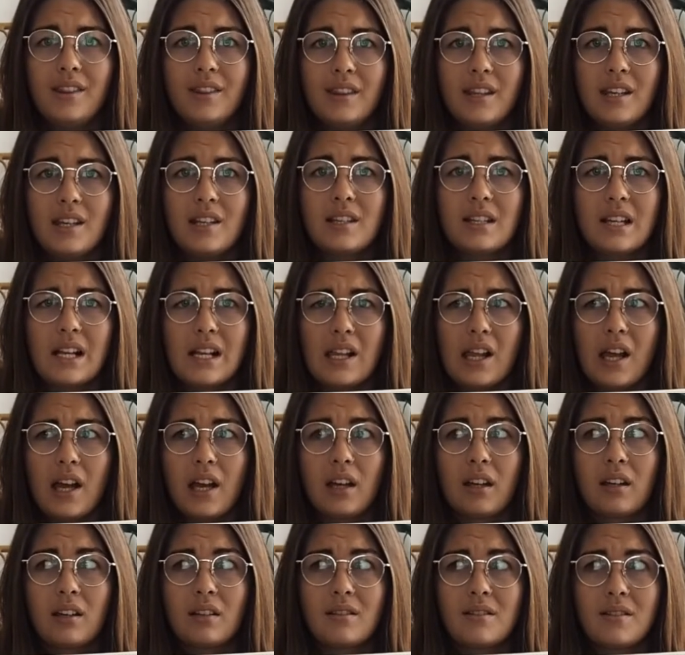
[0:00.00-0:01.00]
These are
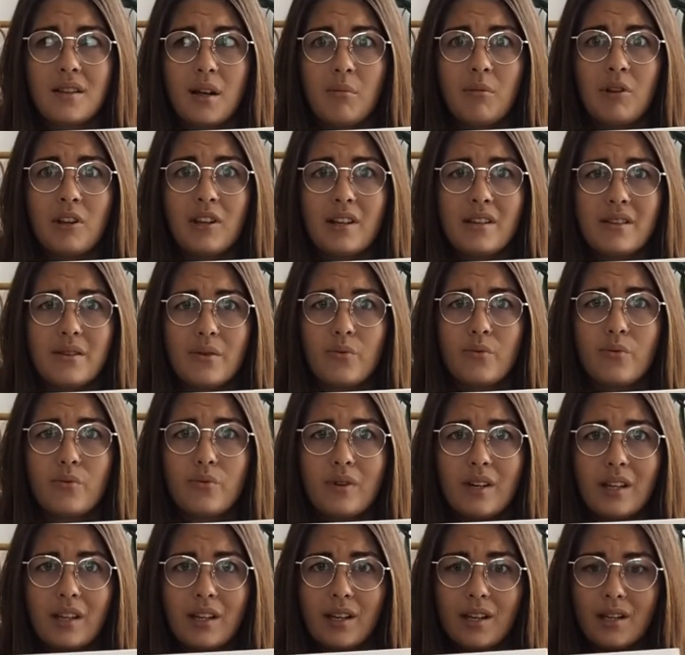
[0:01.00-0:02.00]
like, some of these are
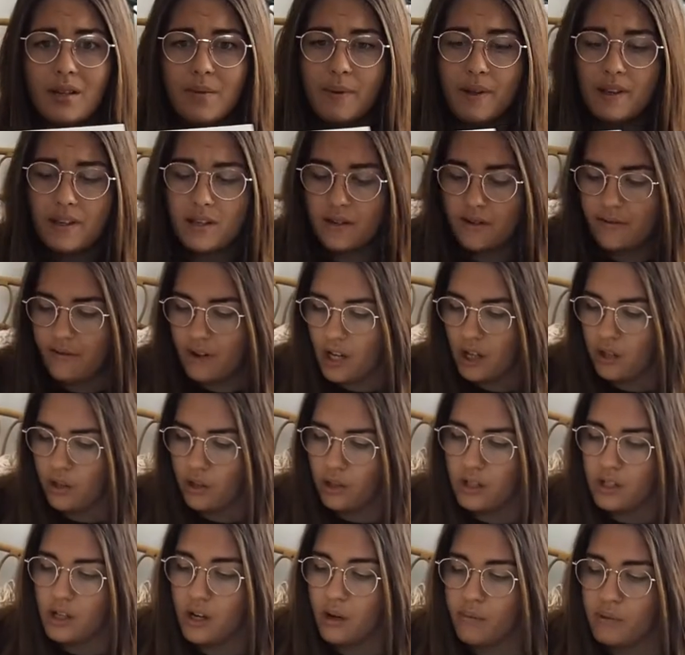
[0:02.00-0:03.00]
really expensive. I
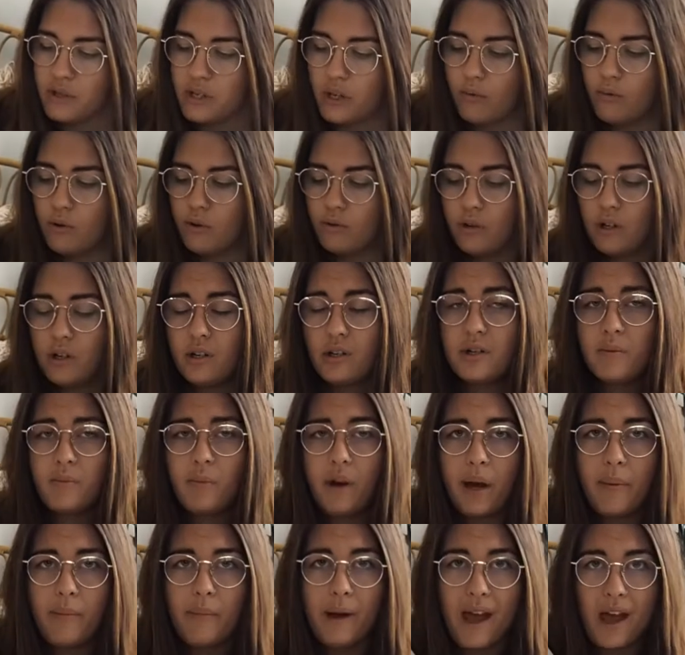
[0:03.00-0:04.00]
looked up, someone wanted to
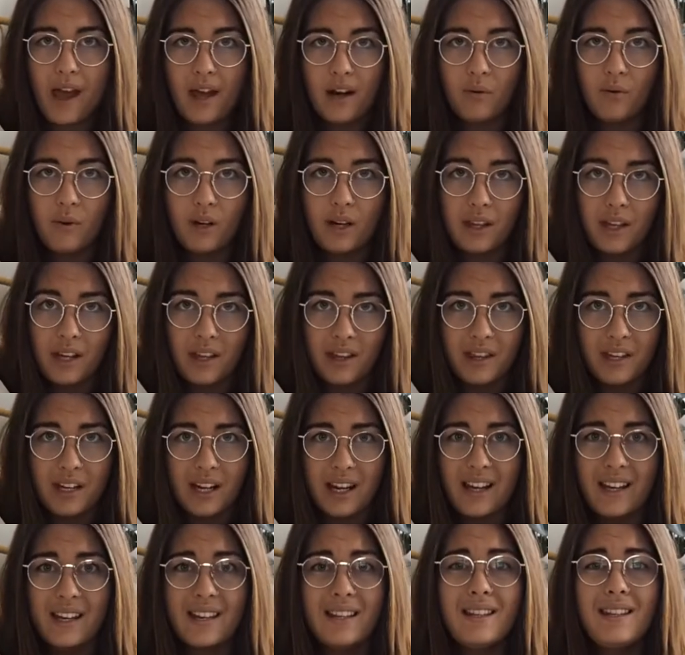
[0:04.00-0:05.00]
buy Panaway the other
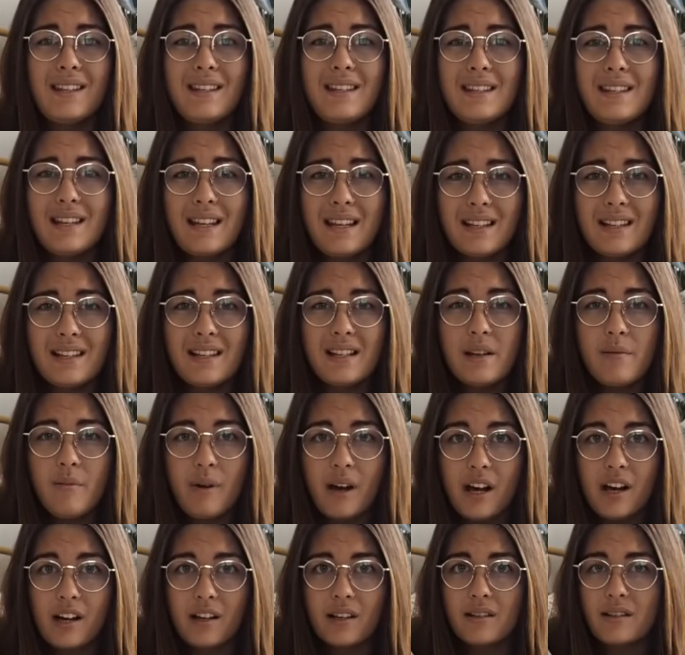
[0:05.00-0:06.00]
day, it's 60
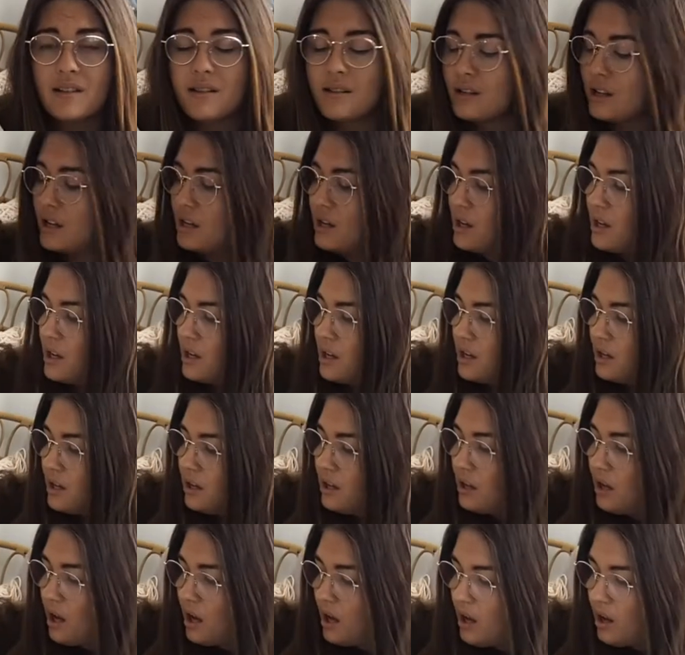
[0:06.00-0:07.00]
bucks.
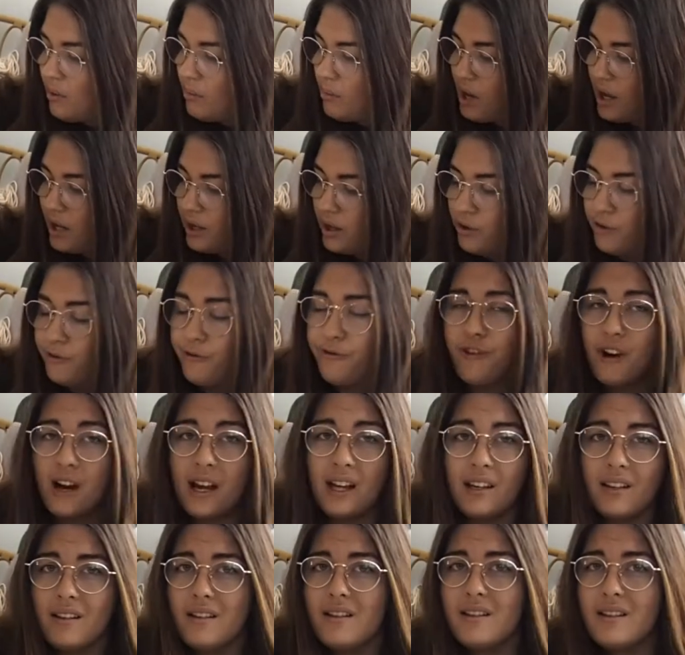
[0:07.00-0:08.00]
I know
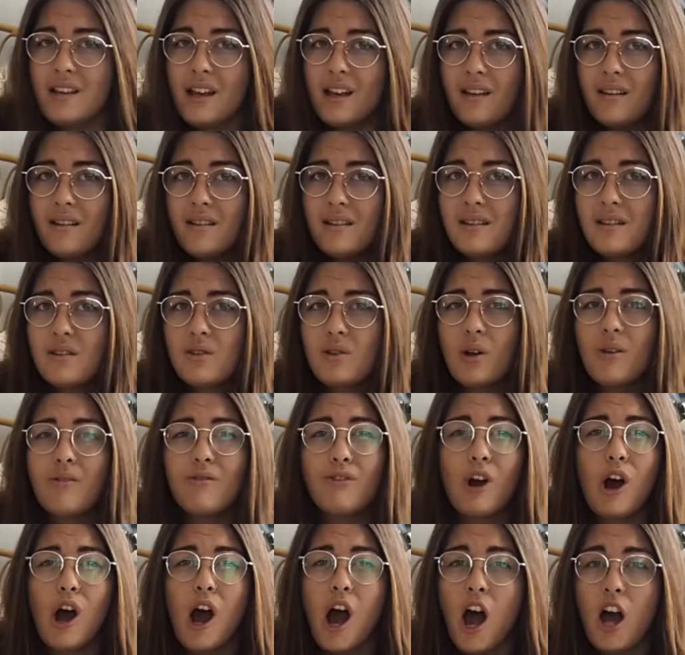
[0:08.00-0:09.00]
frankincense is
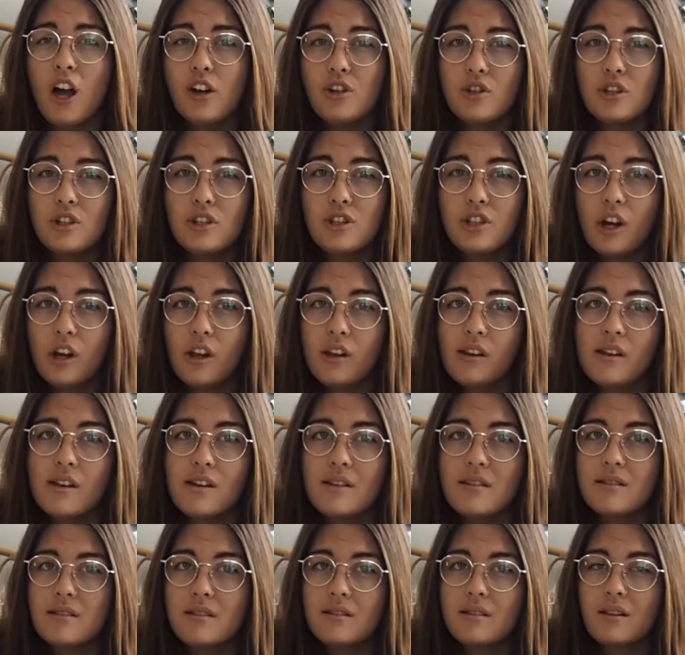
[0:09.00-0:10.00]
over
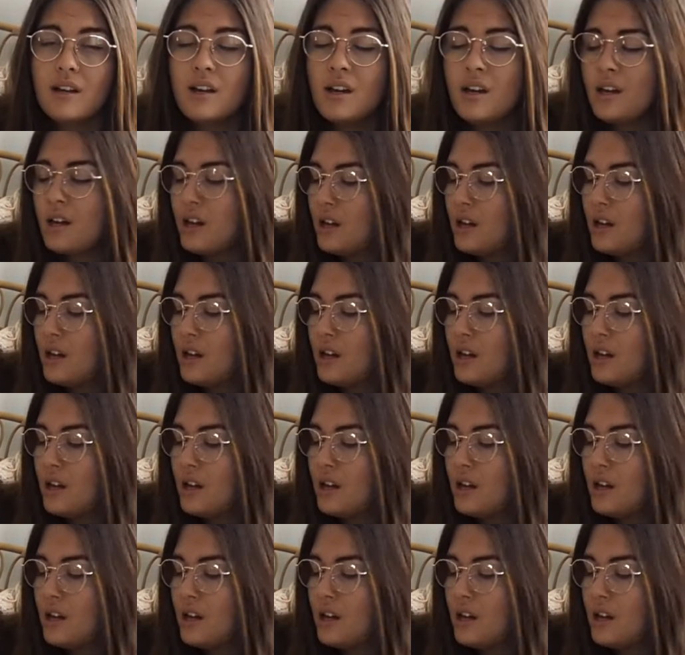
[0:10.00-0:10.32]
$100.